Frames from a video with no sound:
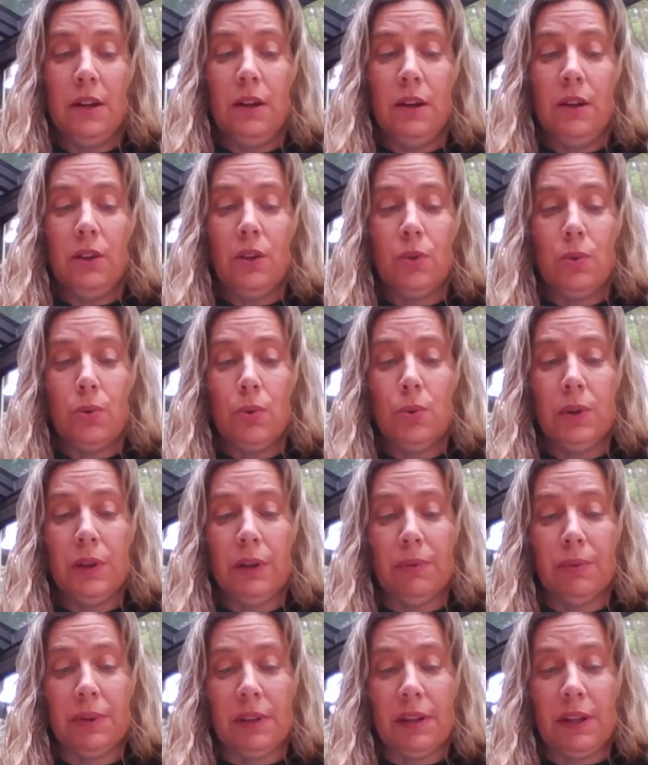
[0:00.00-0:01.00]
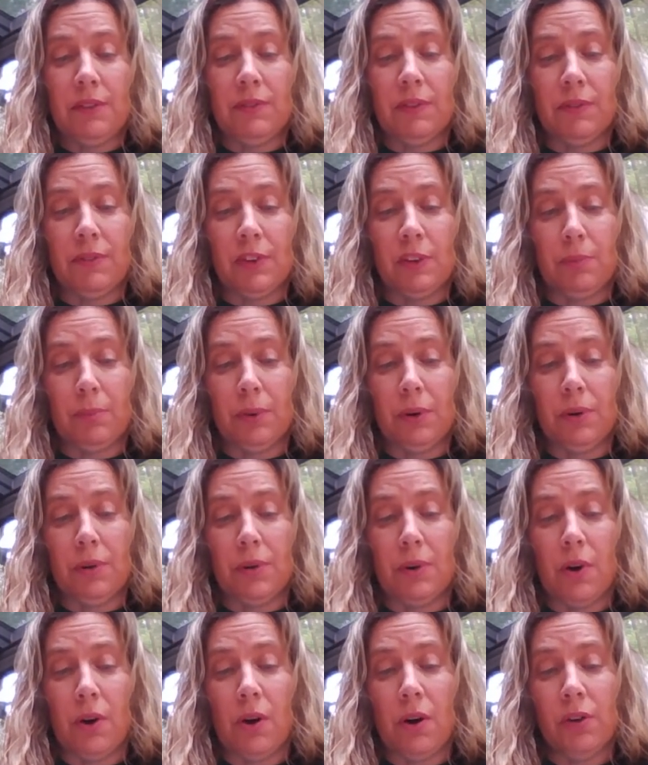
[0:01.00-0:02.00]
The coolie, relieved of his
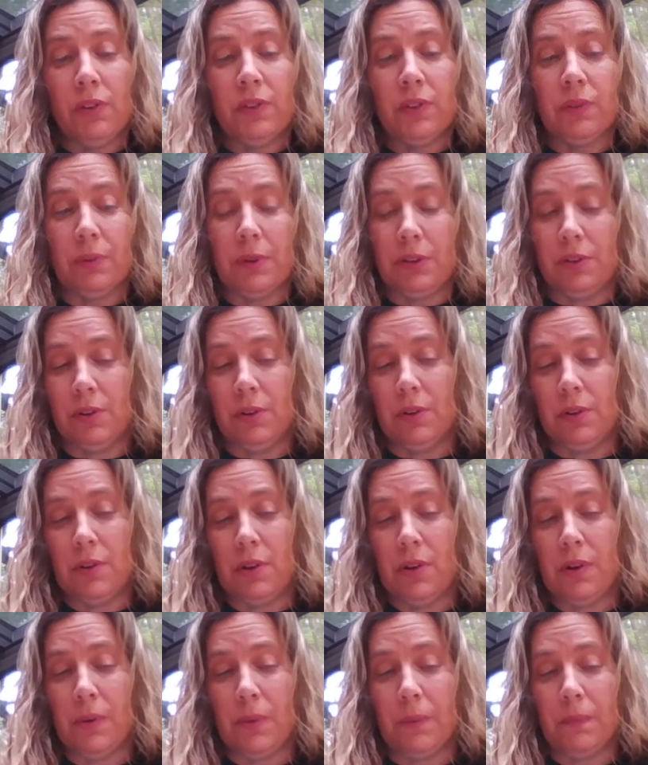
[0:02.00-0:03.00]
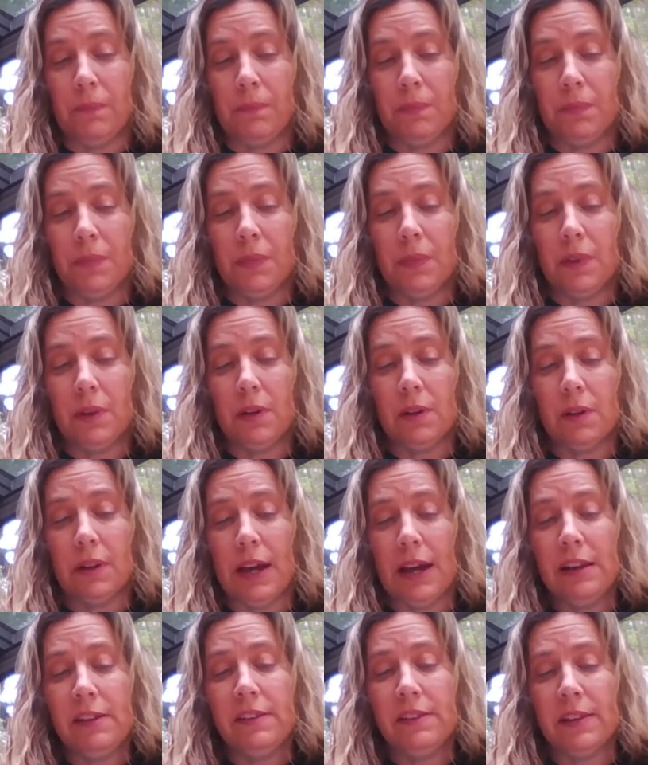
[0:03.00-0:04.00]
burden, also returned home.
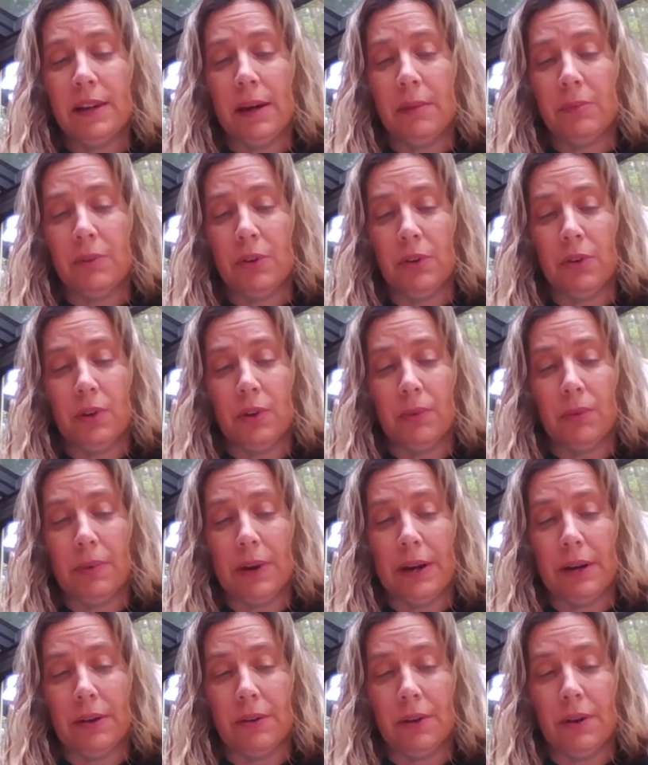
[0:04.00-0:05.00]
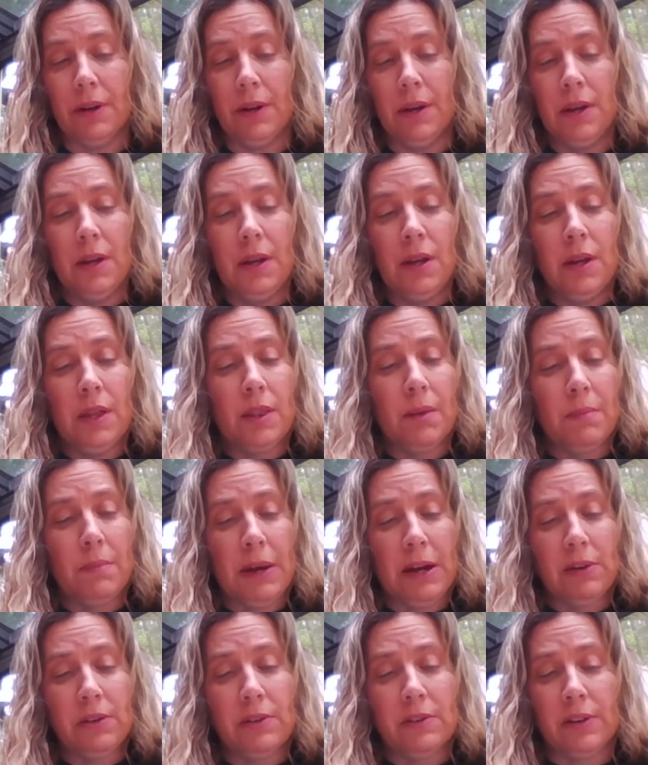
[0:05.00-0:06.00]
Gladys stopped to look around. The
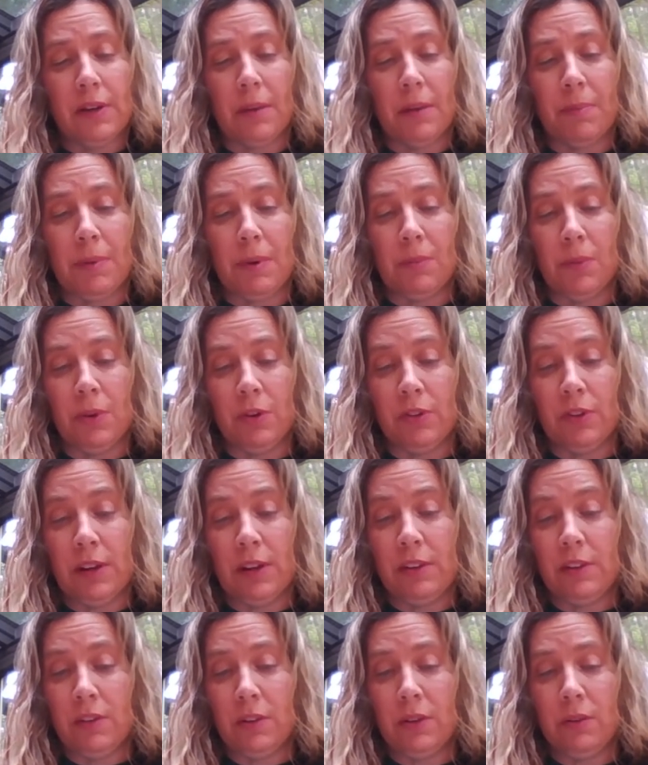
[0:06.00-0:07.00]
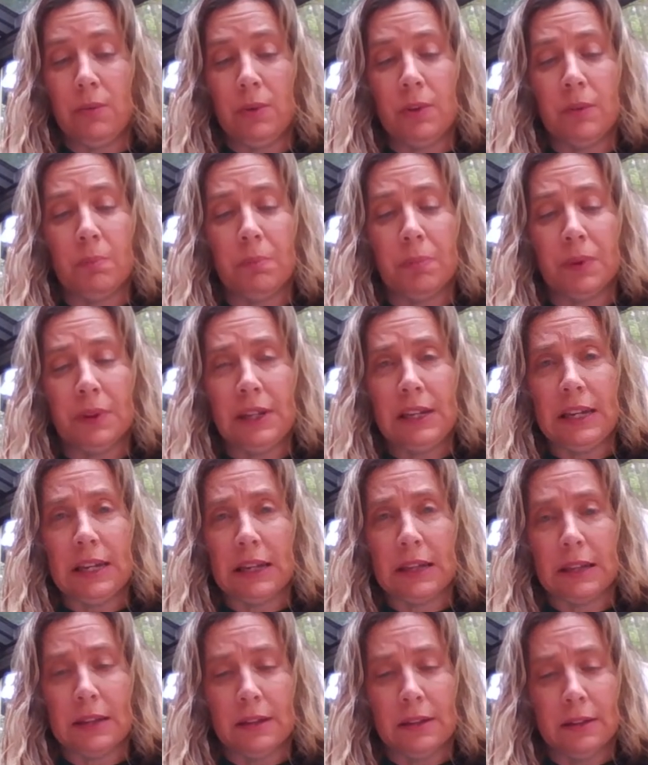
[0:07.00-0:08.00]
mountaintop on which they stood was
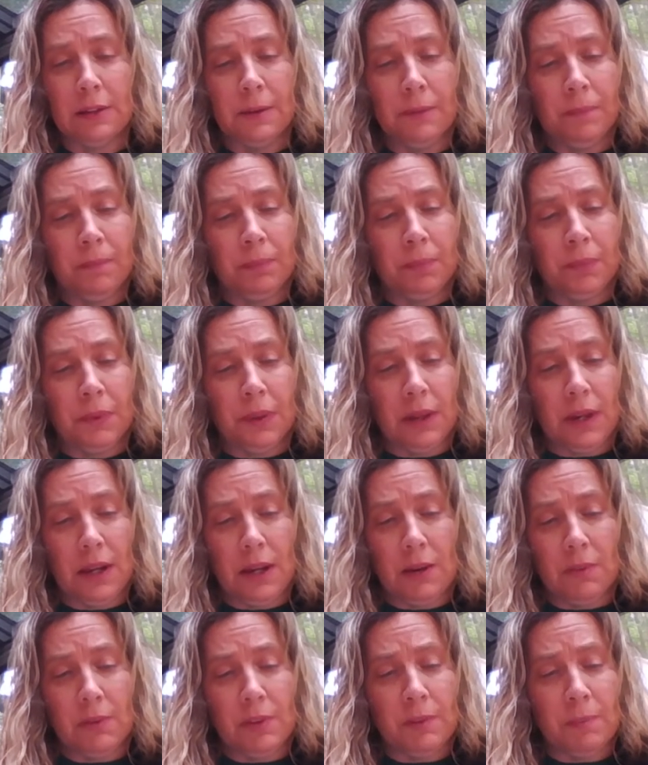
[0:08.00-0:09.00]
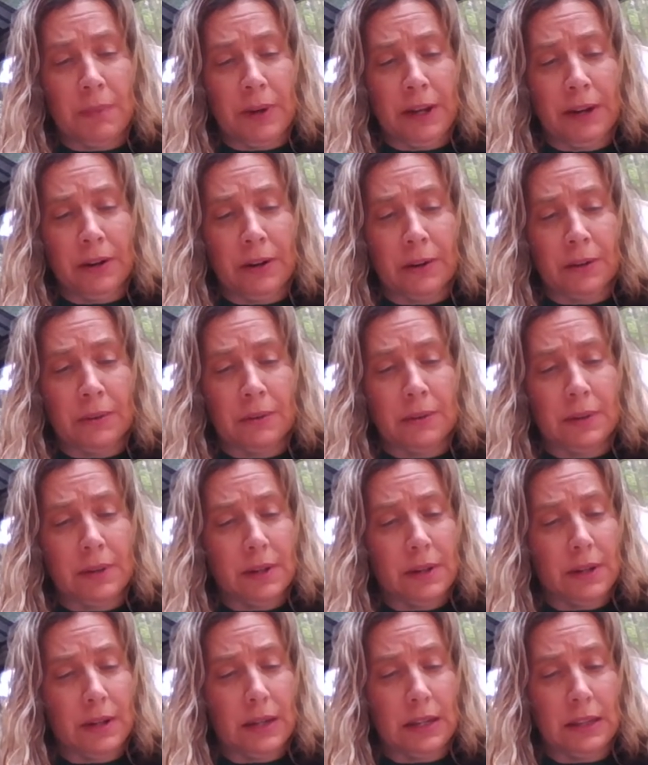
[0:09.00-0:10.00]
bleak, and it was bare.
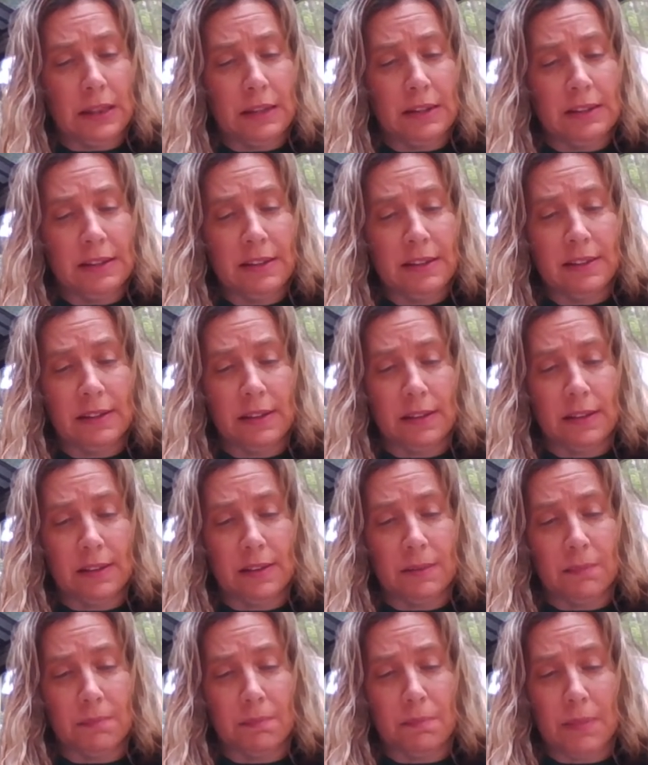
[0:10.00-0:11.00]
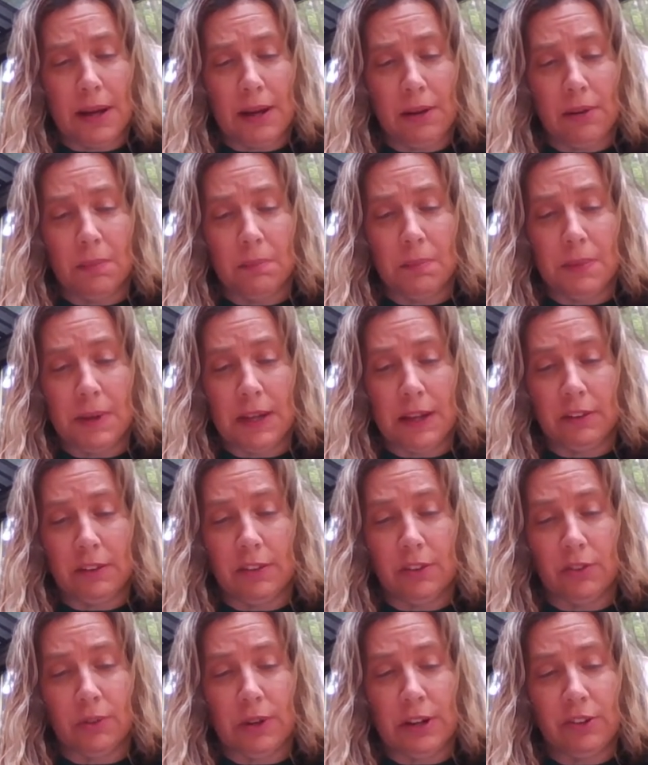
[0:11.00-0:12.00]
In the distance, mountain peaks
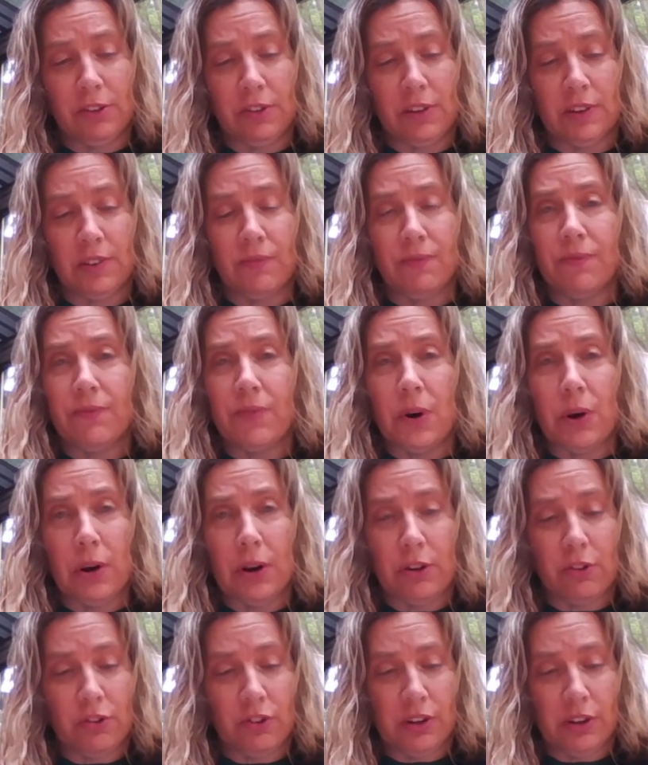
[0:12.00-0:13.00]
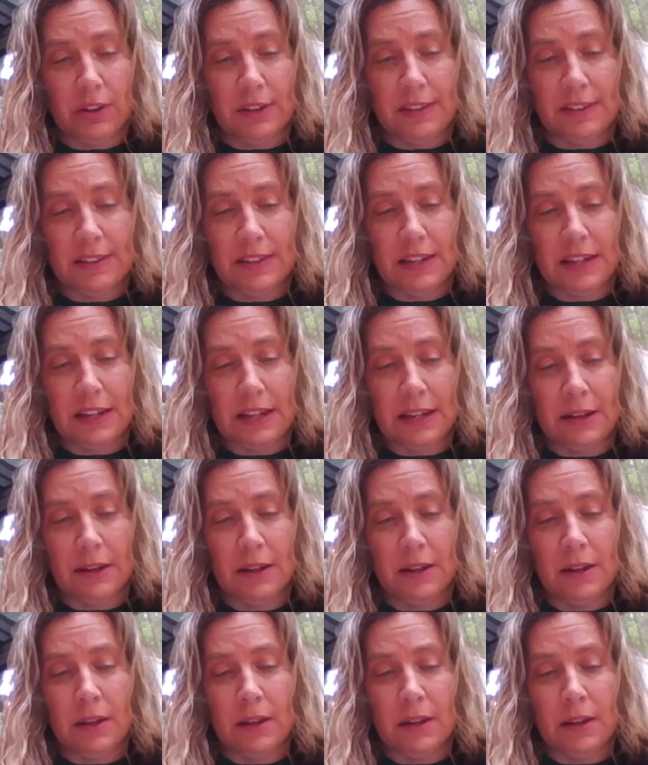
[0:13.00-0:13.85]
stretched as far as she could see,